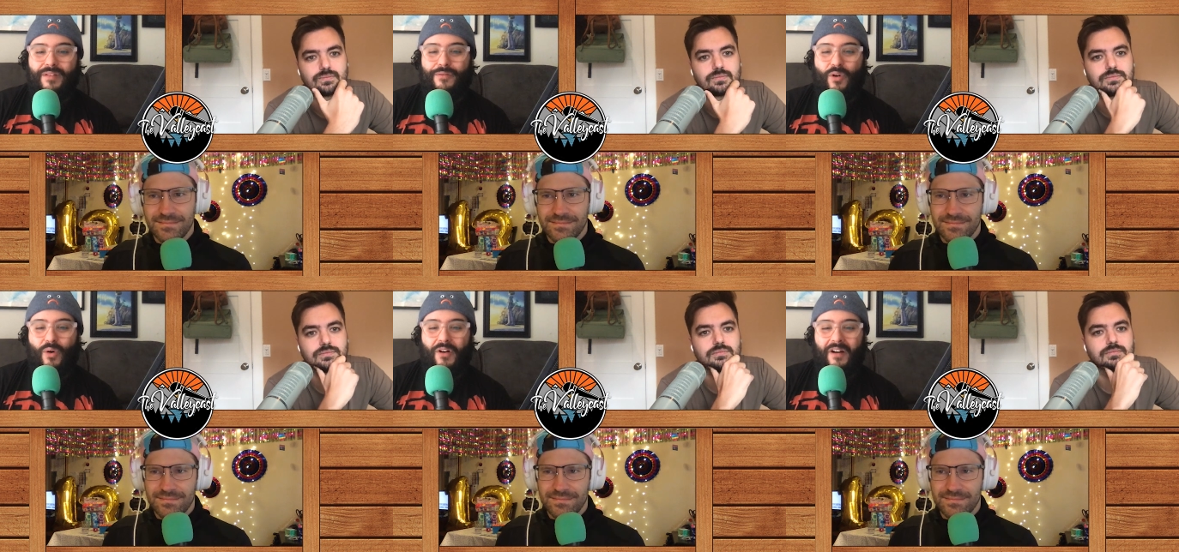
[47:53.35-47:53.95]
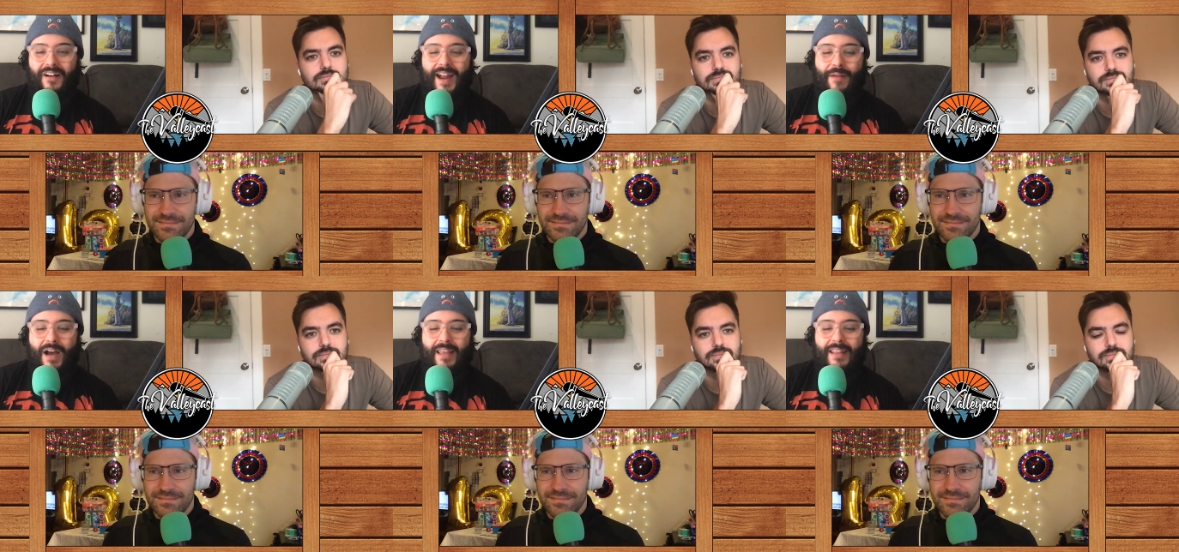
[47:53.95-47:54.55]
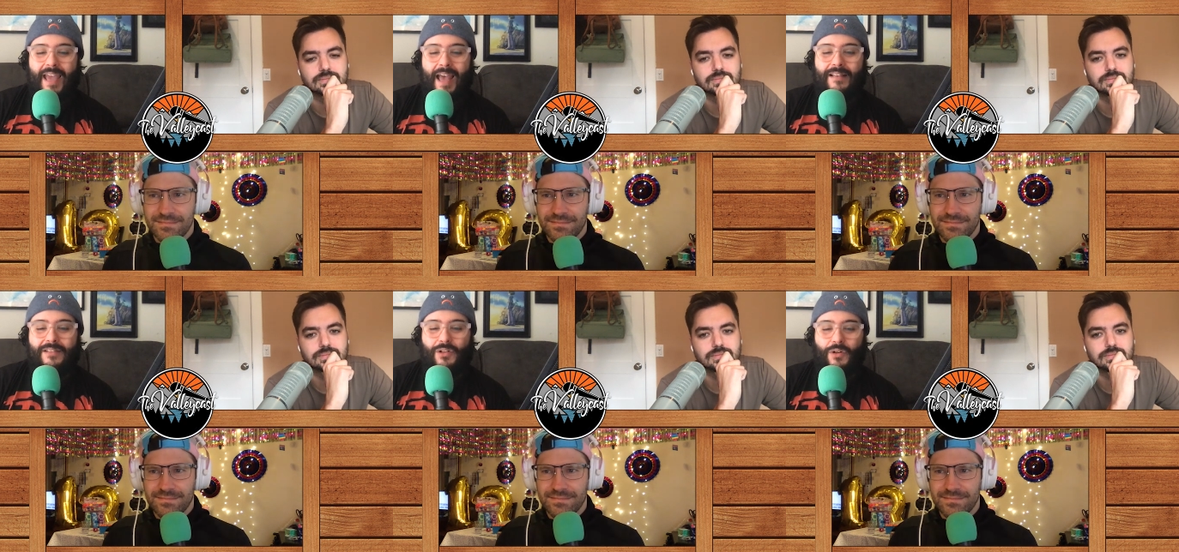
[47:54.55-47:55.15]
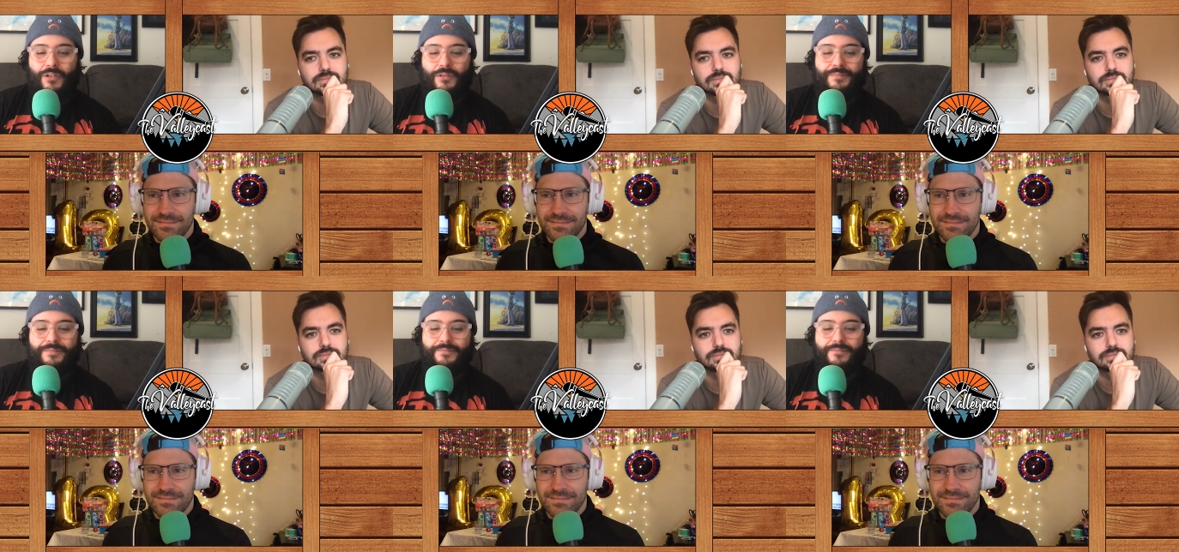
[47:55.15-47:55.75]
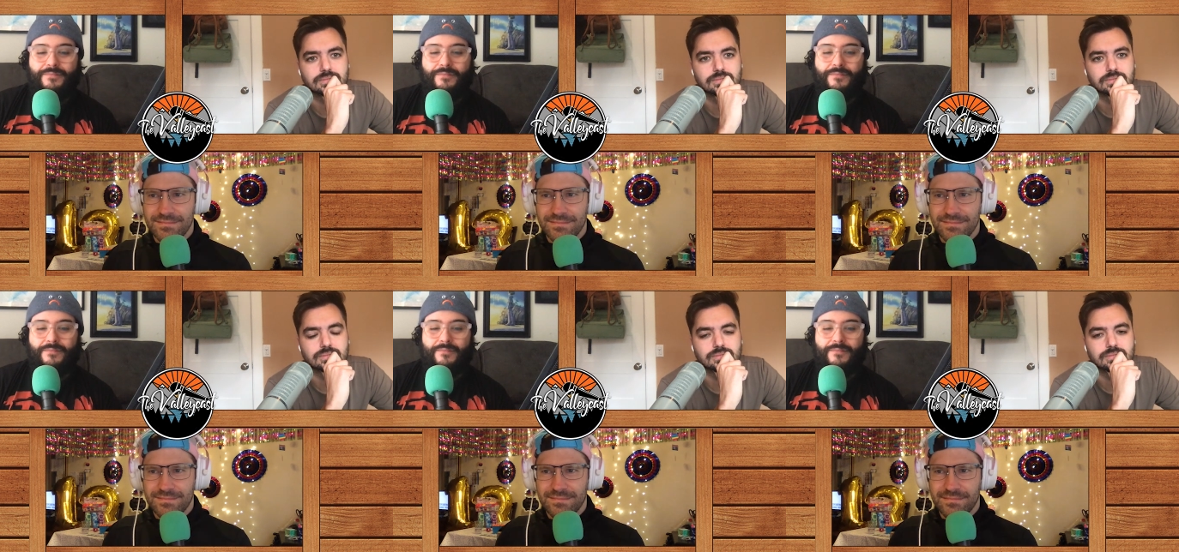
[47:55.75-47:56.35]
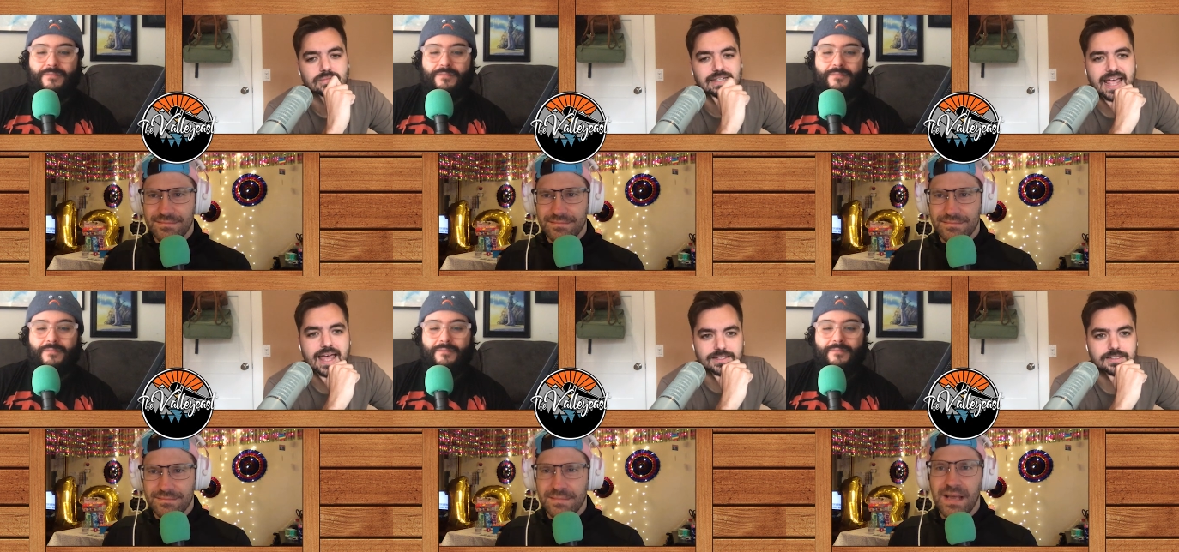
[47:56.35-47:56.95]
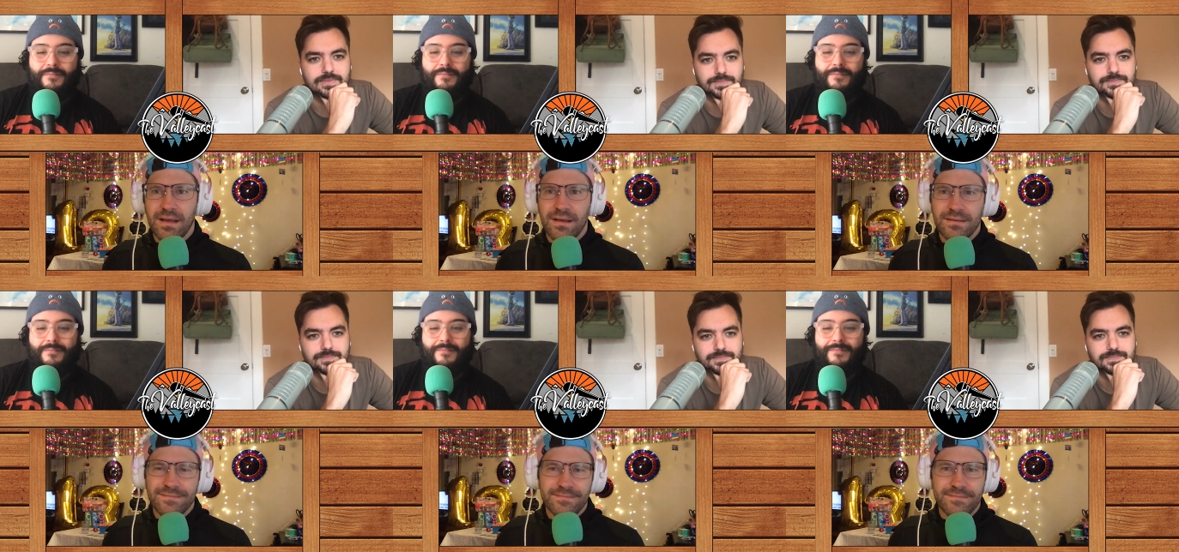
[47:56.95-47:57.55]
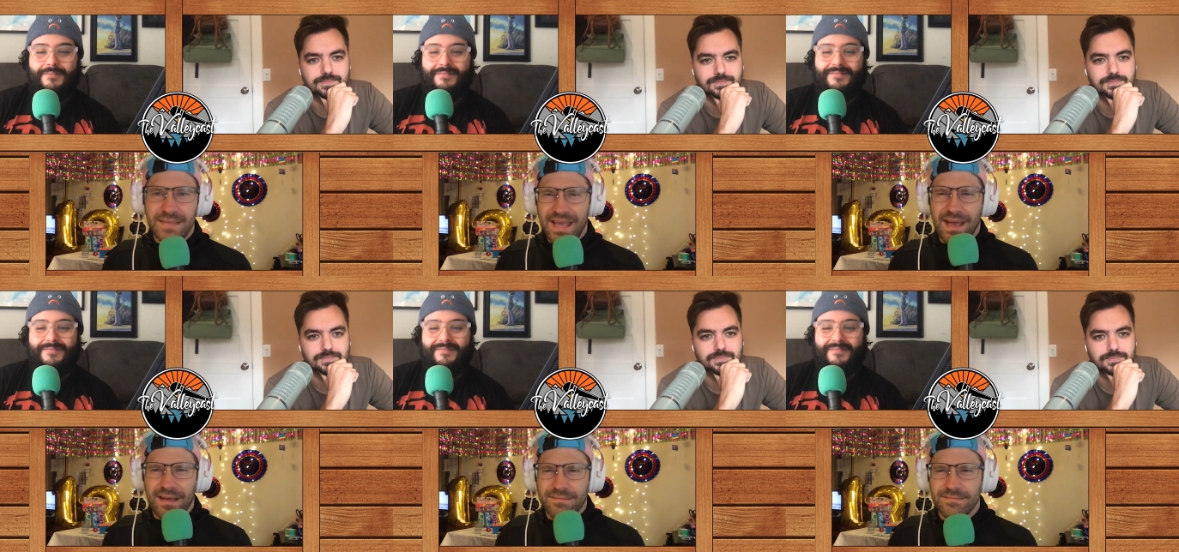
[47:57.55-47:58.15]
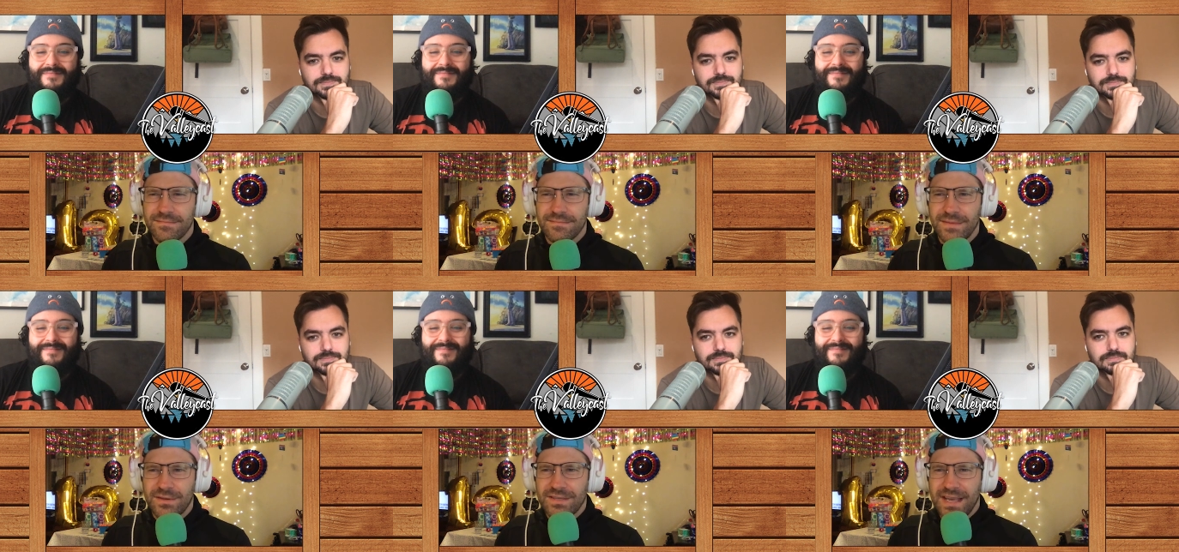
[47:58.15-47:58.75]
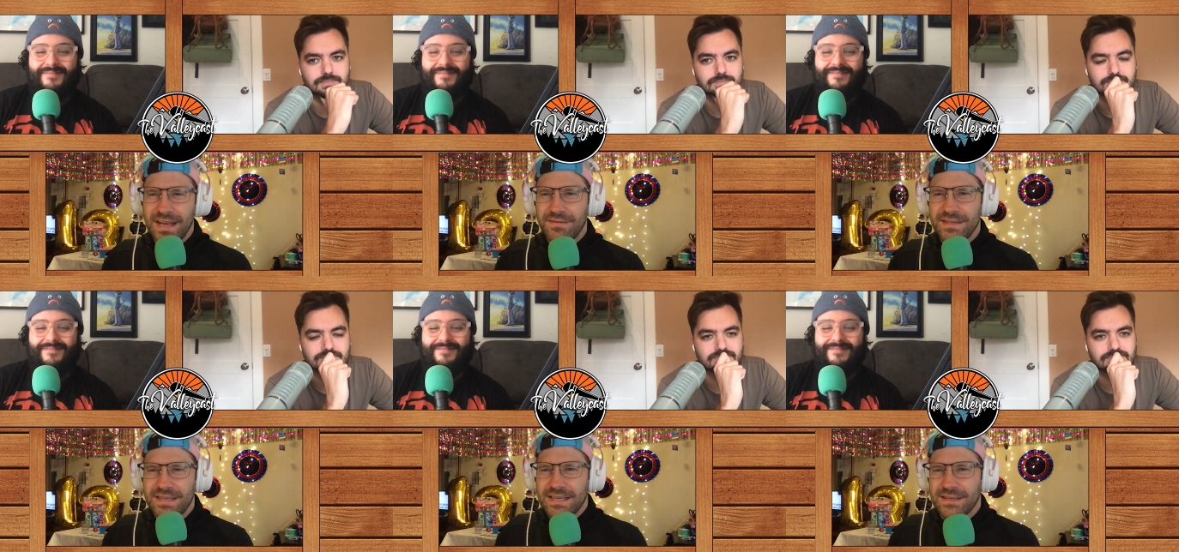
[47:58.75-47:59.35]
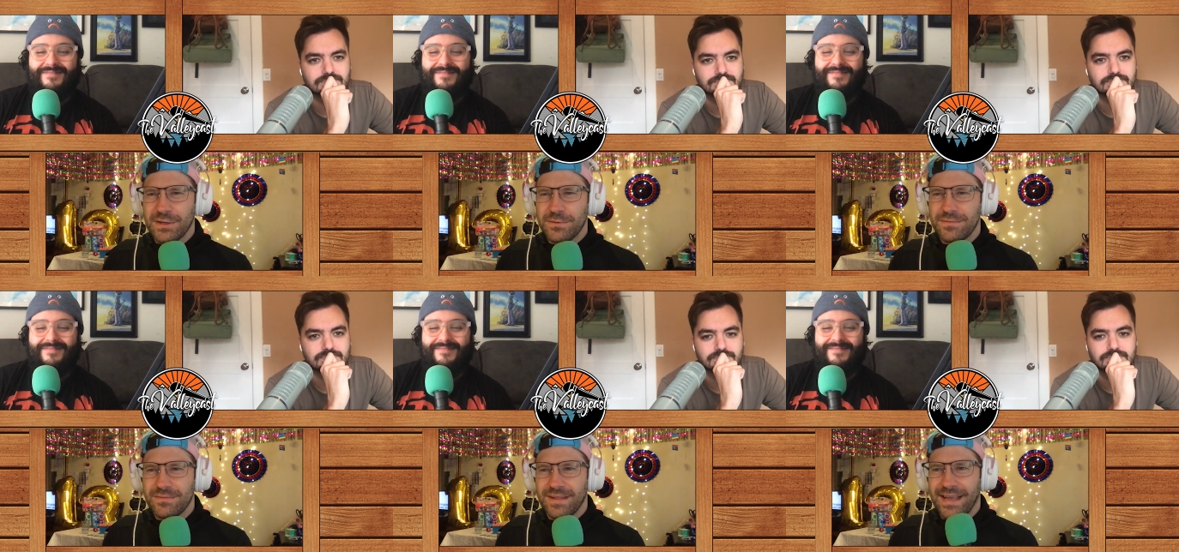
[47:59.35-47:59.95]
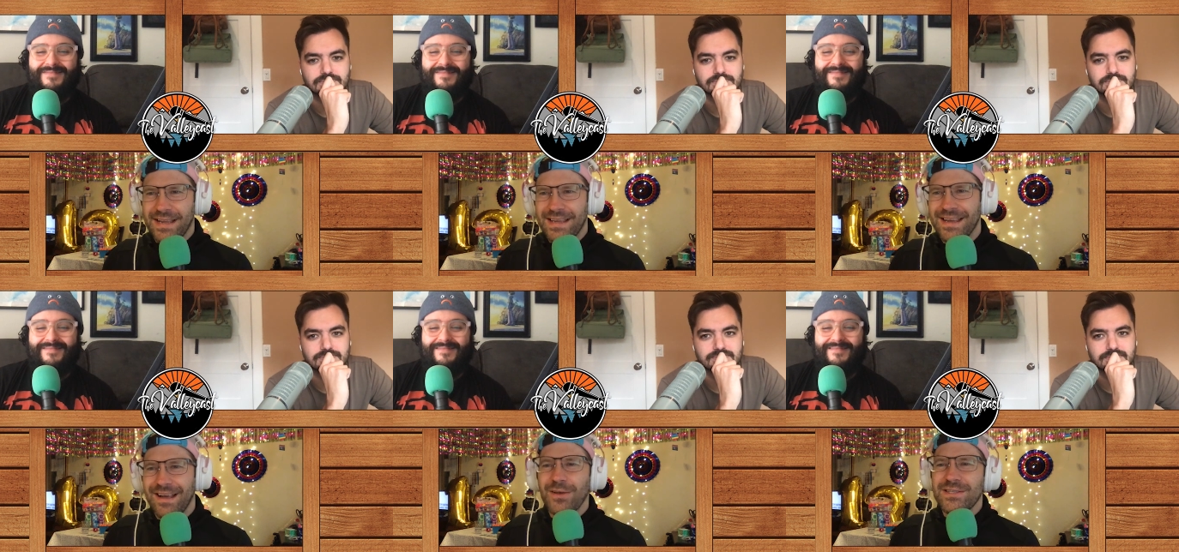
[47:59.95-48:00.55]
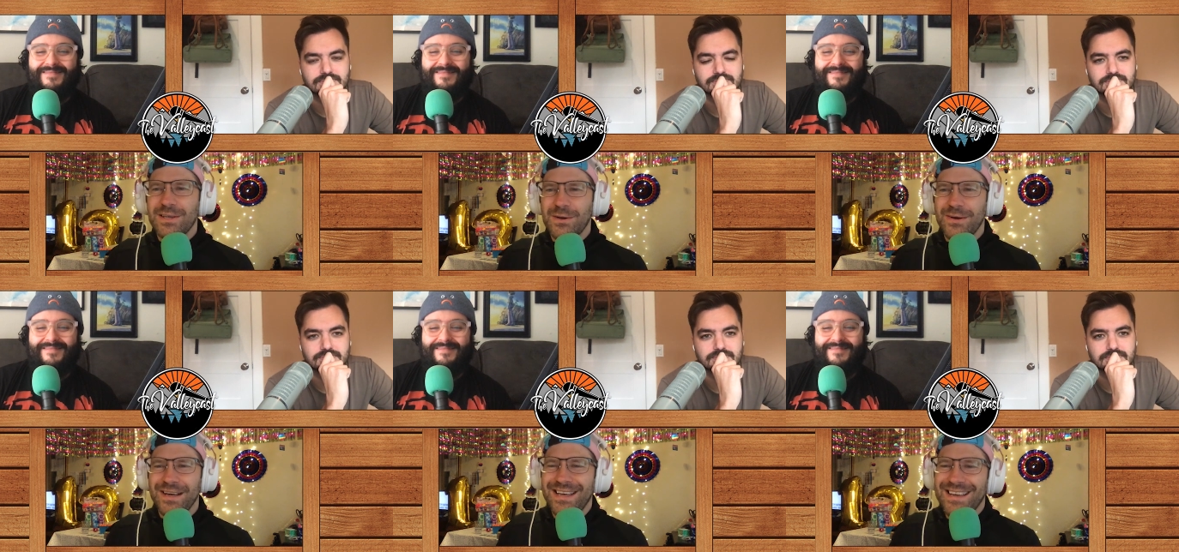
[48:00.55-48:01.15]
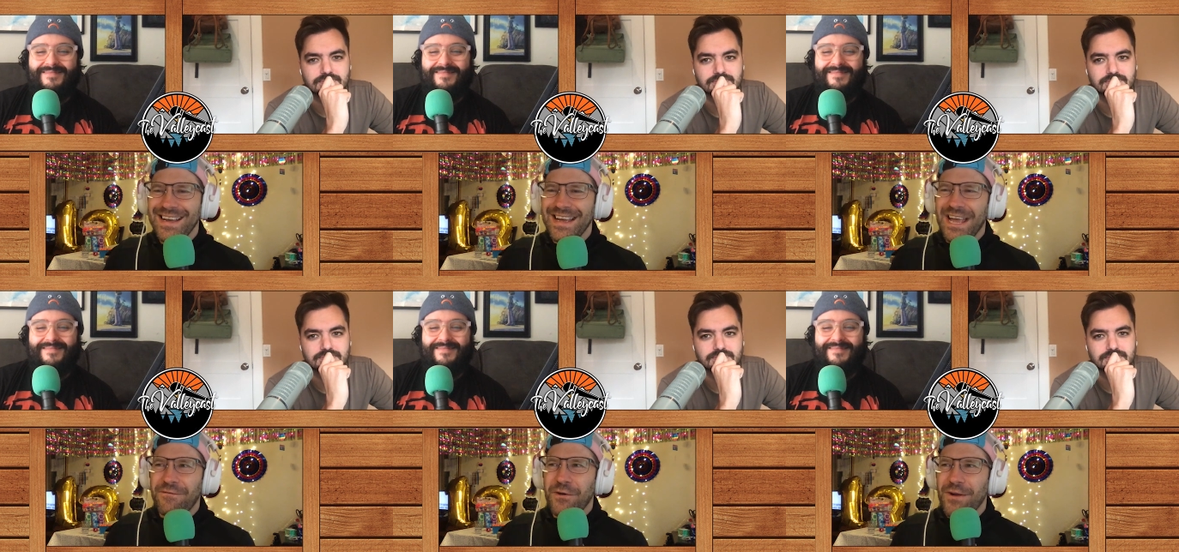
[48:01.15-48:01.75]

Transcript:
Speaker 1: before. Am I the asshole?
Speaker 2: Yes. Yeah. You're just kind of a dick, dude. Like, also, if